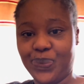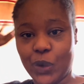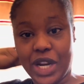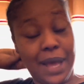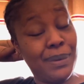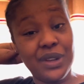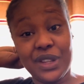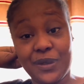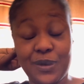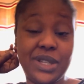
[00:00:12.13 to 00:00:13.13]
what happened on the
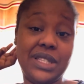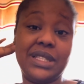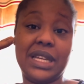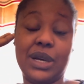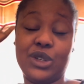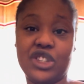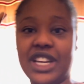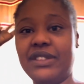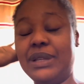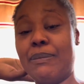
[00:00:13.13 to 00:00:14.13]
1st is that I was
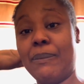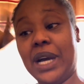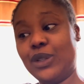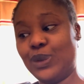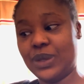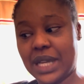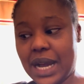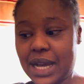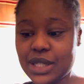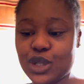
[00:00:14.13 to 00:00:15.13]
traveling back to
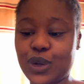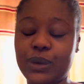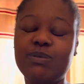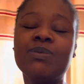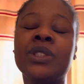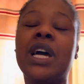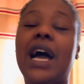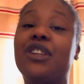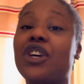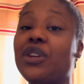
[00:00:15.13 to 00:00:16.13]
Lusaka, so
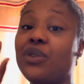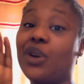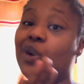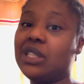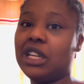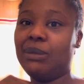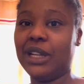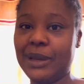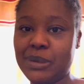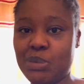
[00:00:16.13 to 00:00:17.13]
I tried to record some
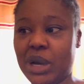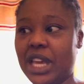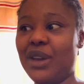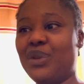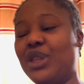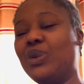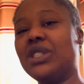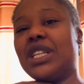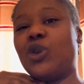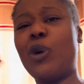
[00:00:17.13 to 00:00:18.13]
clips, but everything was
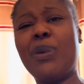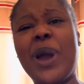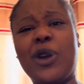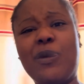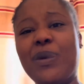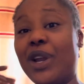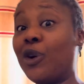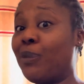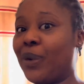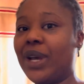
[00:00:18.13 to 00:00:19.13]
just copyright,
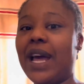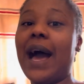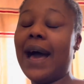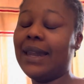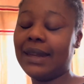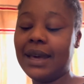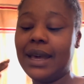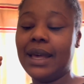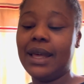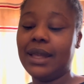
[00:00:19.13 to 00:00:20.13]
and
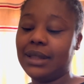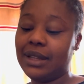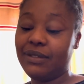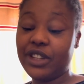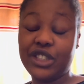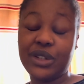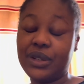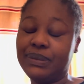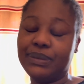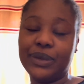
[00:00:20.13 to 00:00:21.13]
the video
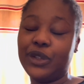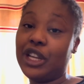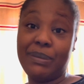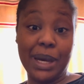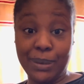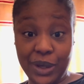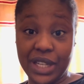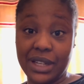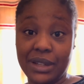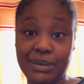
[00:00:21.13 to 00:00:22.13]
couldn't be
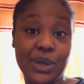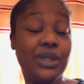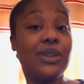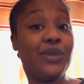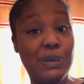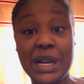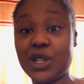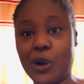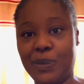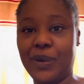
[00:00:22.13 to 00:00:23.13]
uploaded because of too much
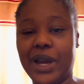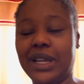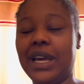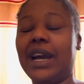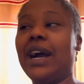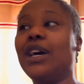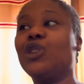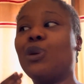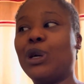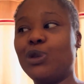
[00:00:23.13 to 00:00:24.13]
copyright. Like, I had
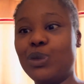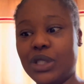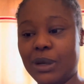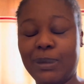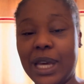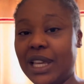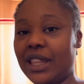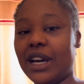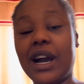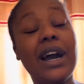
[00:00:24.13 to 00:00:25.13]
so much music playing in
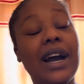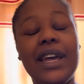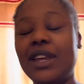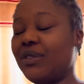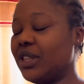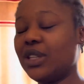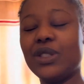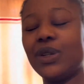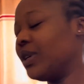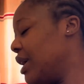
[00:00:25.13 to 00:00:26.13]
the car and everything,
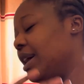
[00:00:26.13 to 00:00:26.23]
so